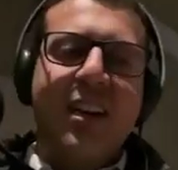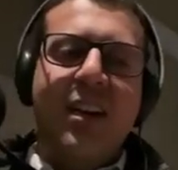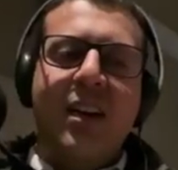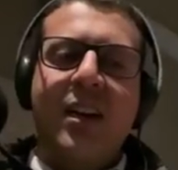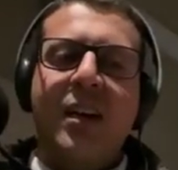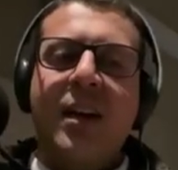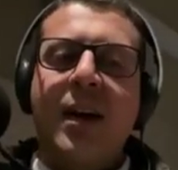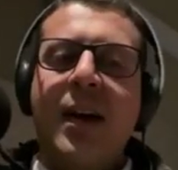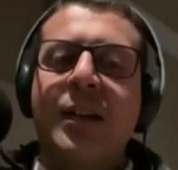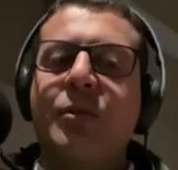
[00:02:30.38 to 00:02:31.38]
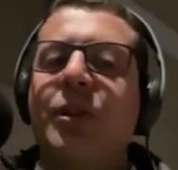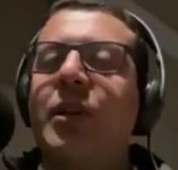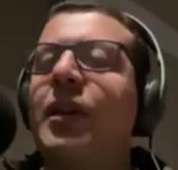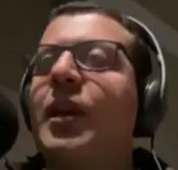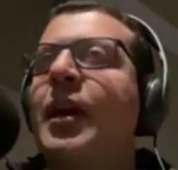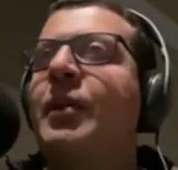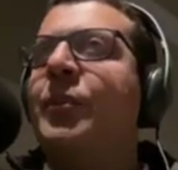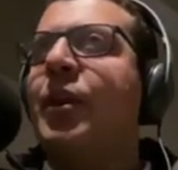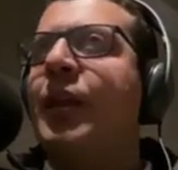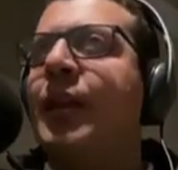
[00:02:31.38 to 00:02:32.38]
And
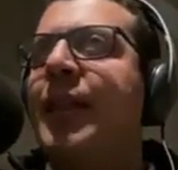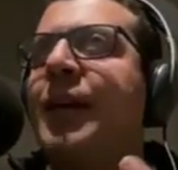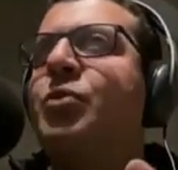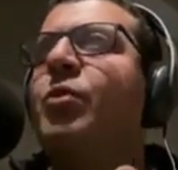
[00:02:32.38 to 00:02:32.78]
that's